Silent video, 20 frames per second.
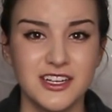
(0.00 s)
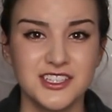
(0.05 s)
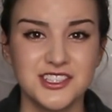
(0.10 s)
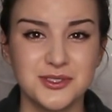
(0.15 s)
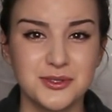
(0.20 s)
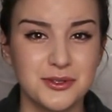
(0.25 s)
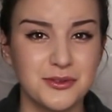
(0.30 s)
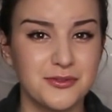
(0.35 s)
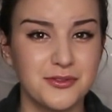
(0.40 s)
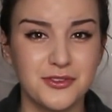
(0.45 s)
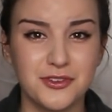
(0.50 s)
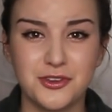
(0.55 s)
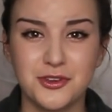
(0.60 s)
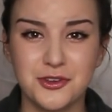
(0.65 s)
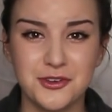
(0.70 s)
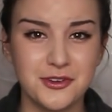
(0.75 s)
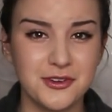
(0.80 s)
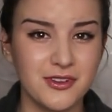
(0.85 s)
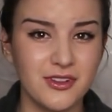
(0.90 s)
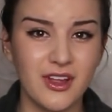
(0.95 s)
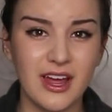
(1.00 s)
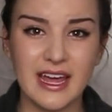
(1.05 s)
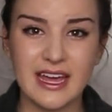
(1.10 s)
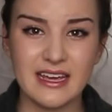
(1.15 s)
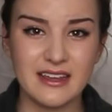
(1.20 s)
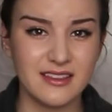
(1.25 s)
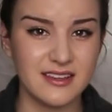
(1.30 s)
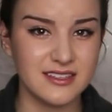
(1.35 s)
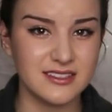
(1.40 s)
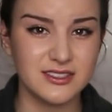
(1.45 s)
So if you're
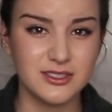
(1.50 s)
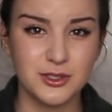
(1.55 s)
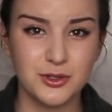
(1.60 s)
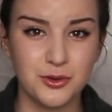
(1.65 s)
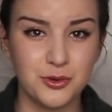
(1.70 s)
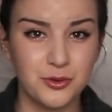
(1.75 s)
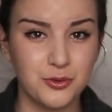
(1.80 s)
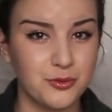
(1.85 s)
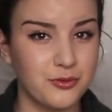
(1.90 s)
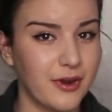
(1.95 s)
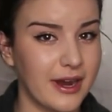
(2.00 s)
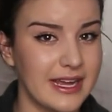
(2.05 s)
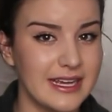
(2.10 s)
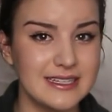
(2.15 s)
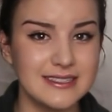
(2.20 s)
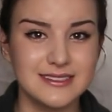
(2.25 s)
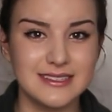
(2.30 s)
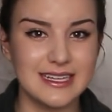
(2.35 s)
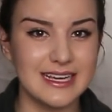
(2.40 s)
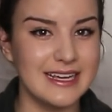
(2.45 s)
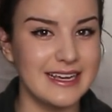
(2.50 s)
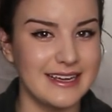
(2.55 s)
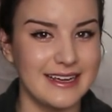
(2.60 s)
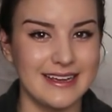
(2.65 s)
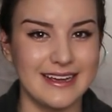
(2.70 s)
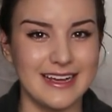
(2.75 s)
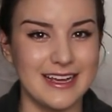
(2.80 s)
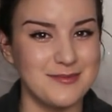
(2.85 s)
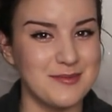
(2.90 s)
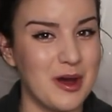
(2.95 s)
like this
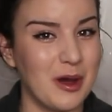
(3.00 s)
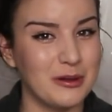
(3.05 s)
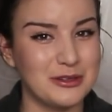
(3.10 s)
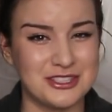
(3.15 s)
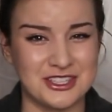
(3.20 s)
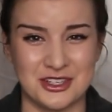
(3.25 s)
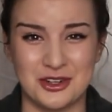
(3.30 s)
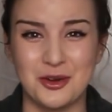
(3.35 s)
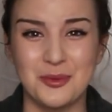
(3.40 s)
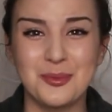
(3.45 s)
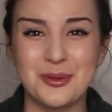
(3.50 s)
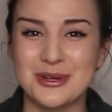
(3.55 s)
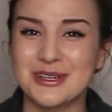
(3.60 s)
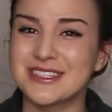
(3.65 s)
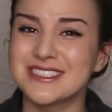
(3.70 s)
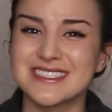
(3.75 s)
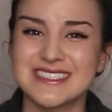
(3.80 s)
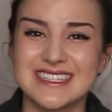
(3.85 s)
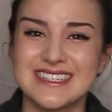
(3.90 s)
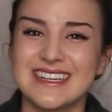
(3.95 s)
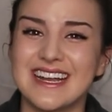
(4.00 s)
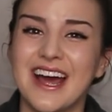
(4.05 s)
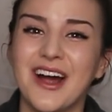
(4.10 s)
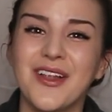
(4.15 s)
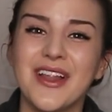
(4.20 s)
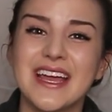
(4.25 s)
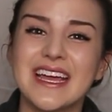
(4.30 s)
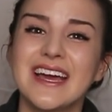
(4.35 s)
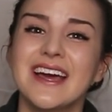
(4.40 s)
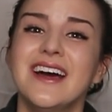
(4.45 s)
crazy emotional person
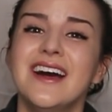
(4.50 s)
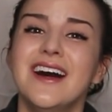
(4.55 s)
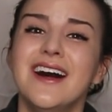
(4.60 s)
now, like,